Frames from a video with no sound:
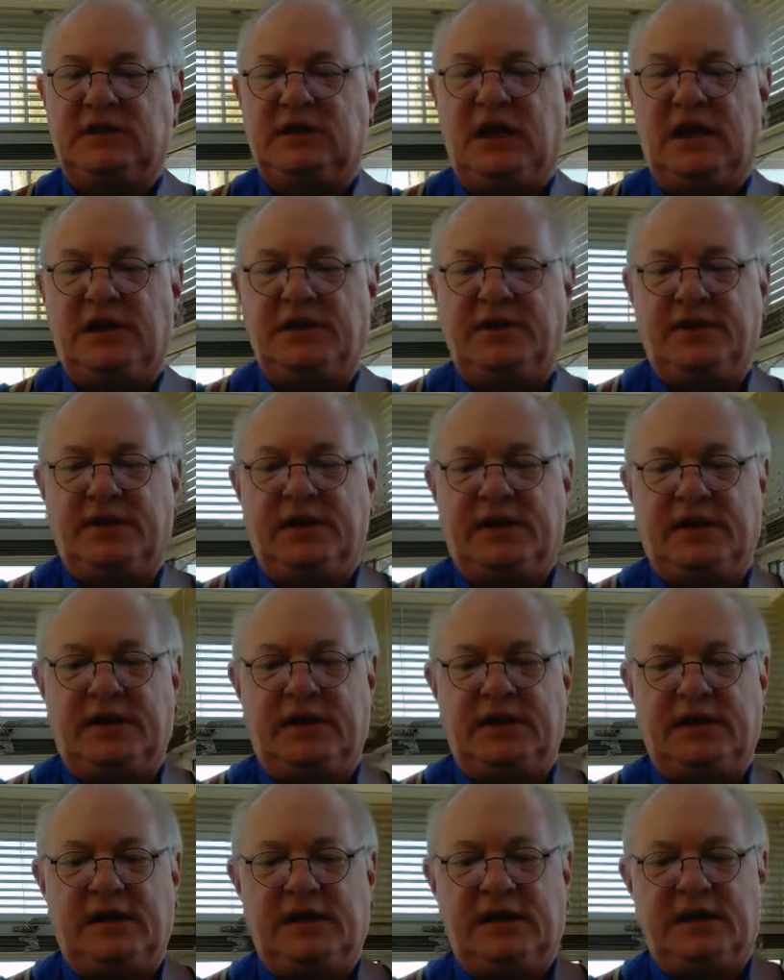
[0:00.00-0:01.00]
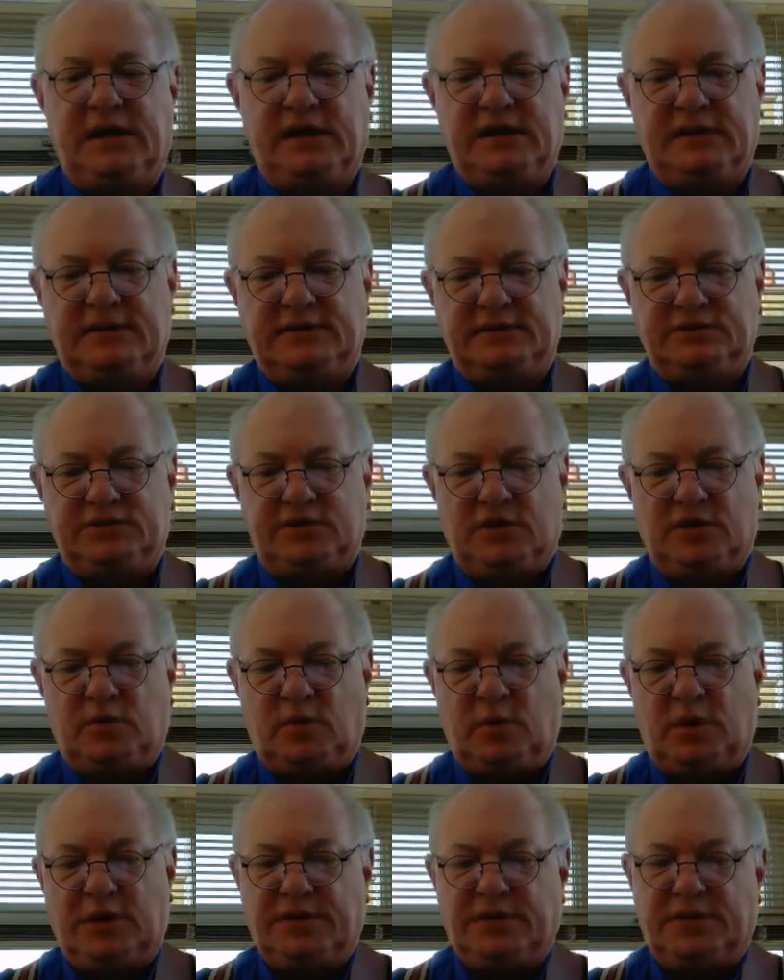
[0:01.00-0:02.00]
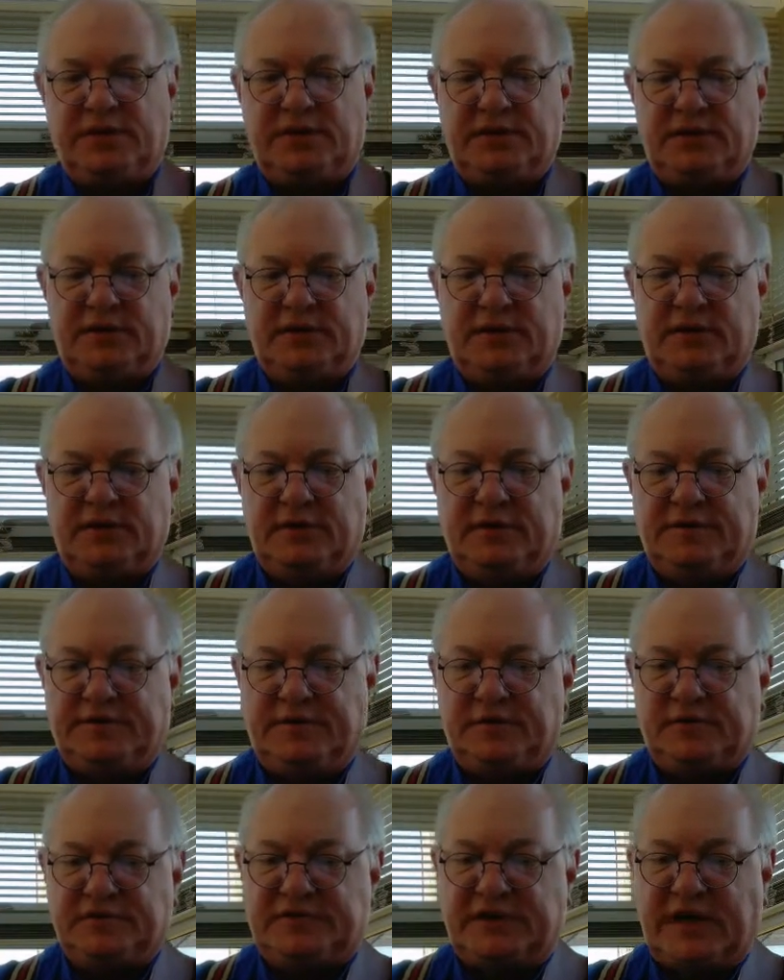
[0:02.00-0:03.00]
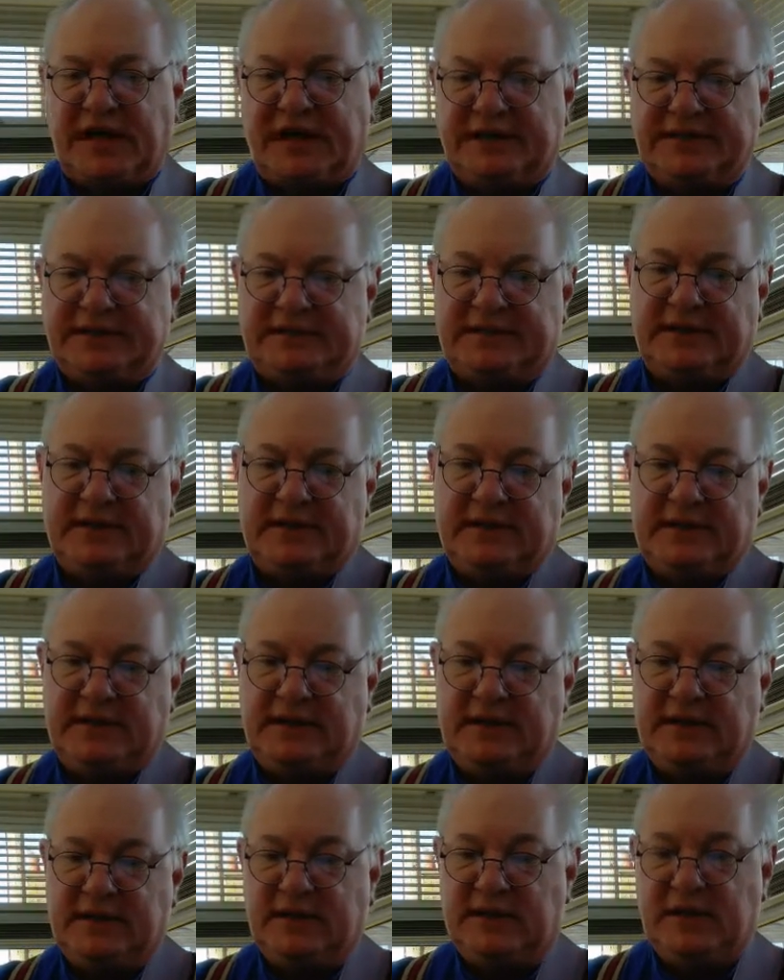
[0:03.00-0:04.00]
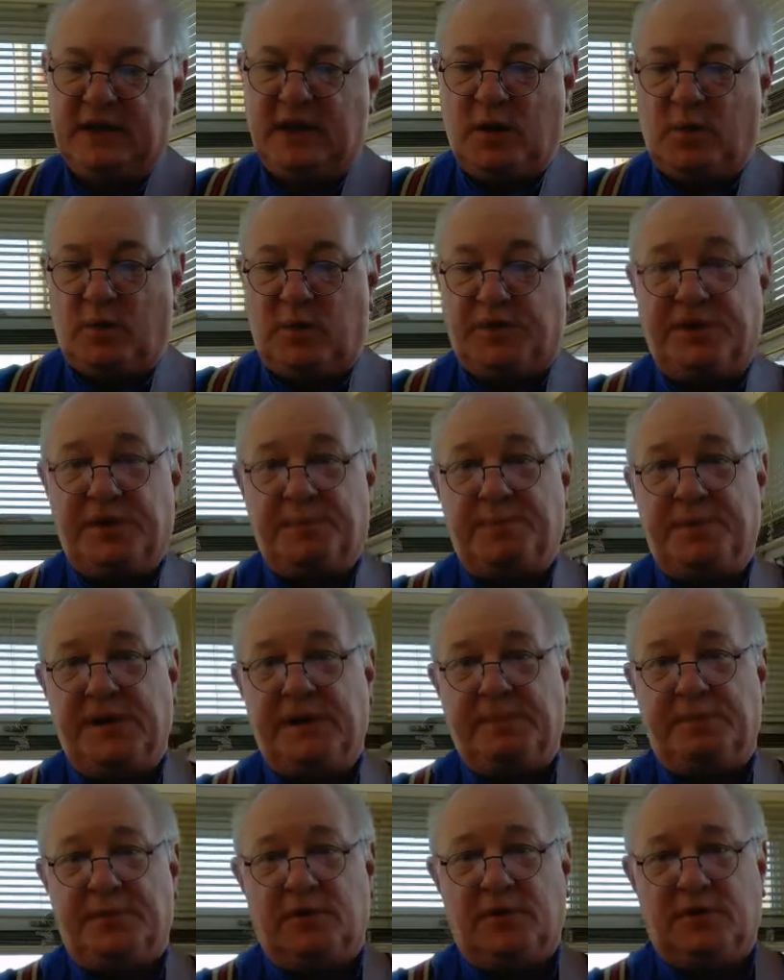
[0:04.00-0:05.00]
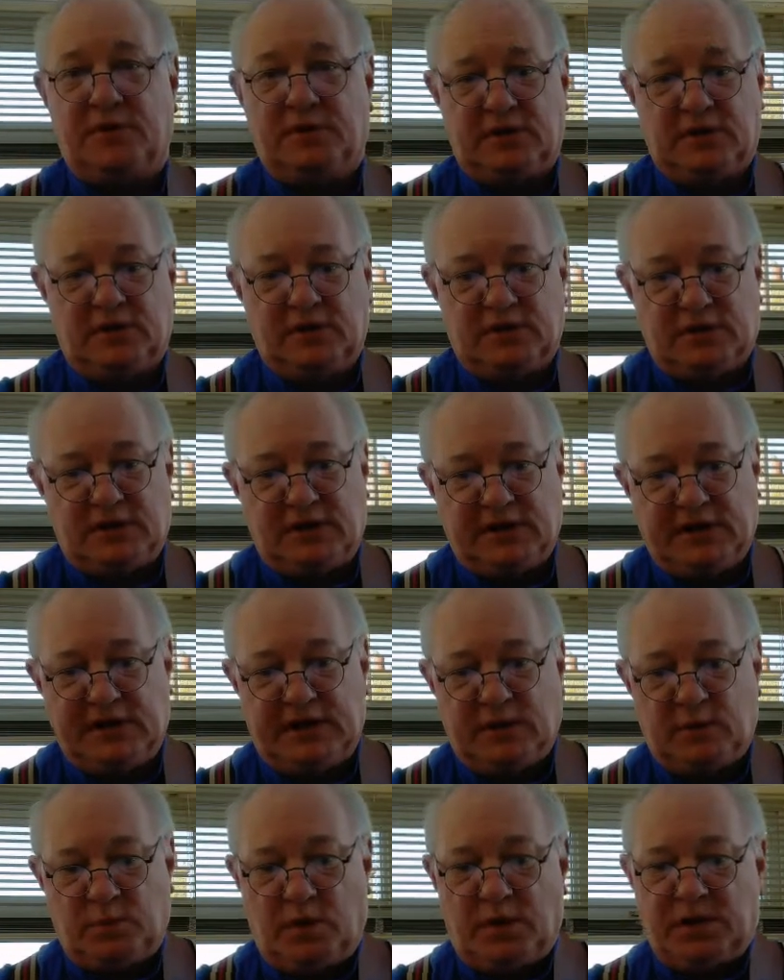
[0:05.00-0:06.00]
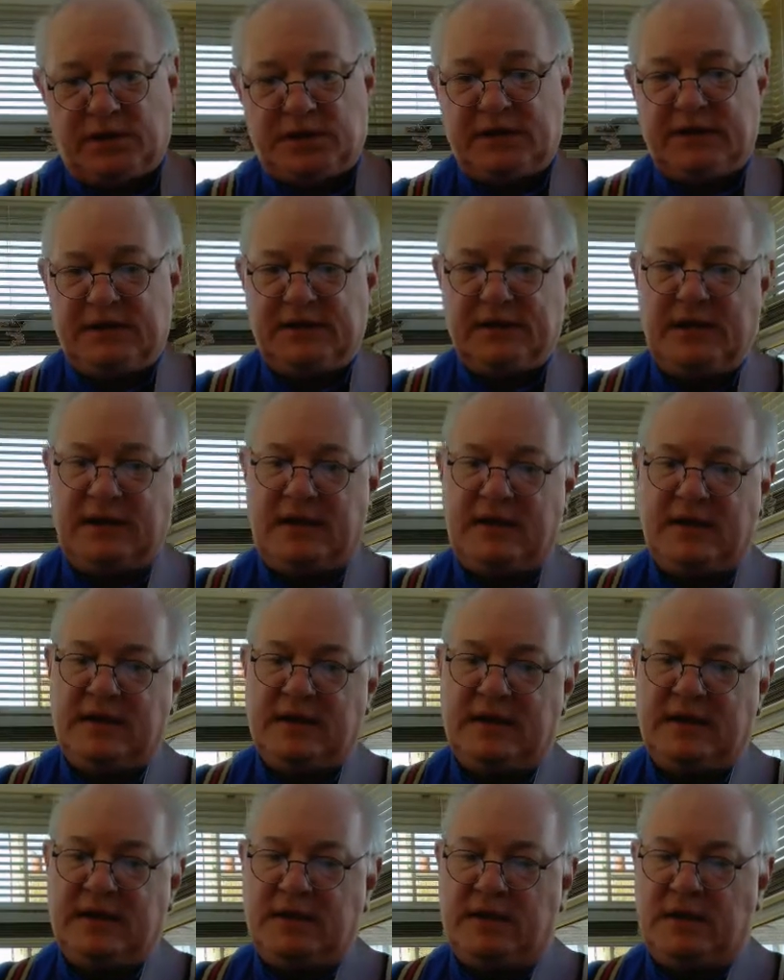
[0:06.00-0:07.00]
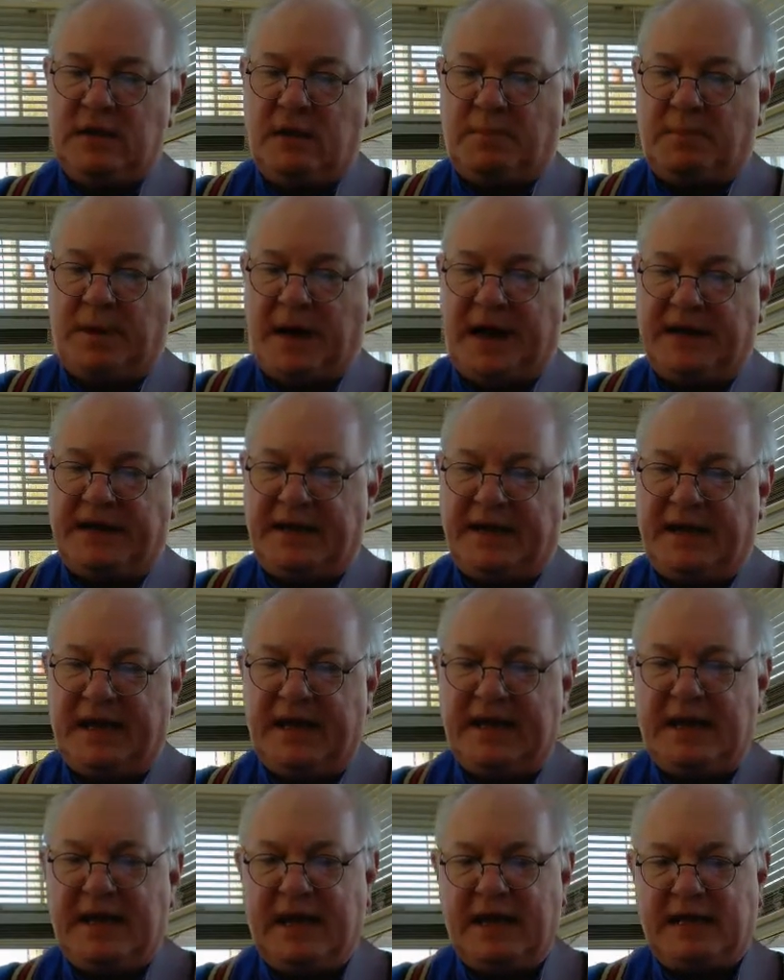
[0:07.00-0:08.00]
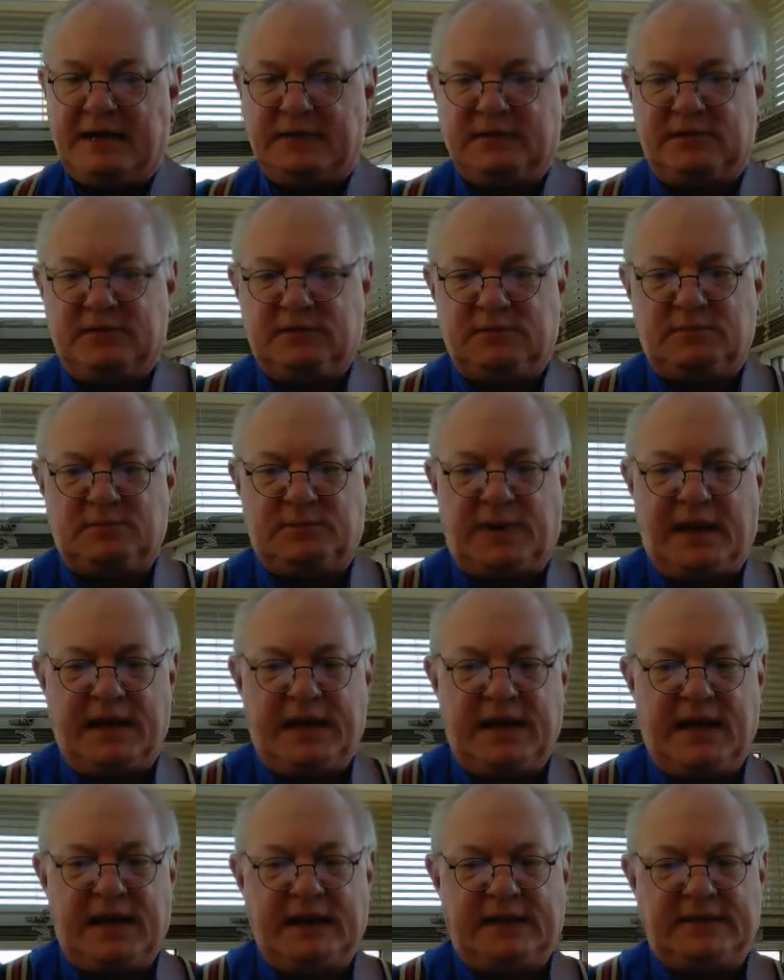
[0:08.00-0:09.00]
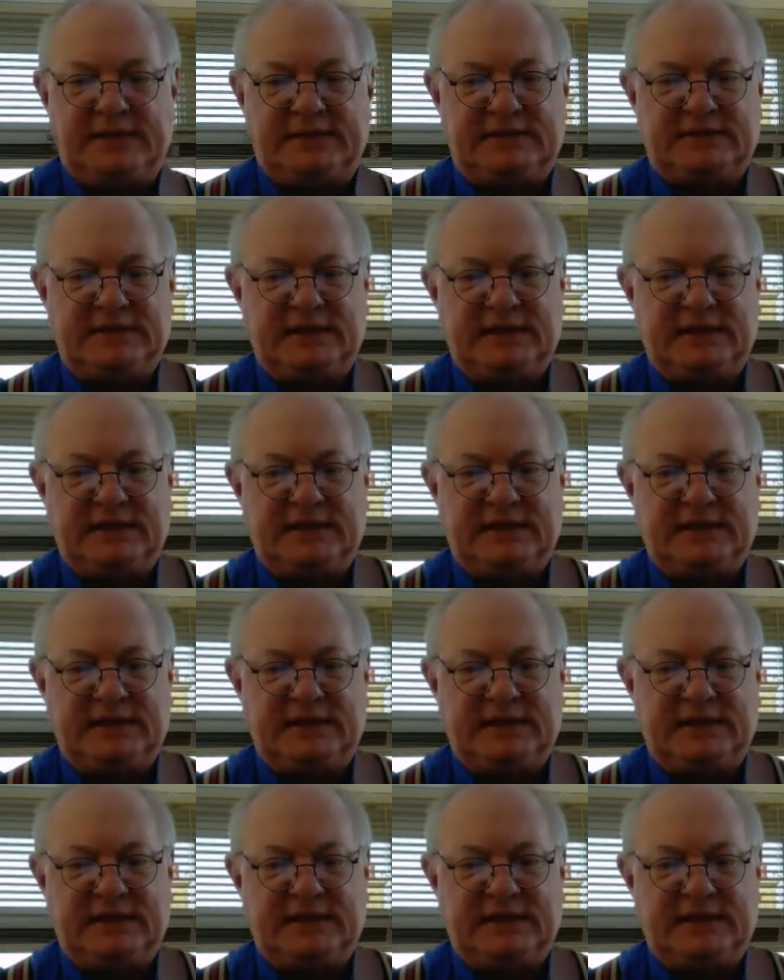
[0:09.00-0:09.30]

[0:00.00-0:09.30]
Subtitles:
London's a wonderful sight, with the people here working by day and by night.